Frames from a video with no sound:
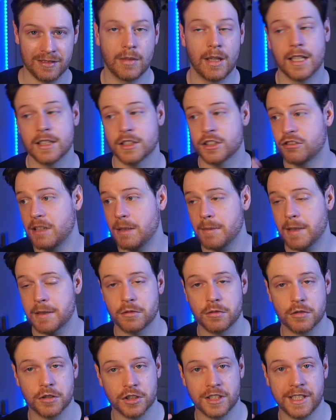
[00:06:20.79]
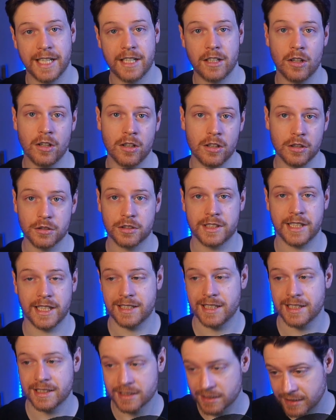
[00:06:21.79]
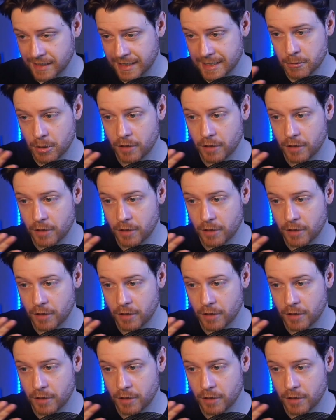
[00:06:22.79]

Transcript: And Streamlabs will just take all those settings and take them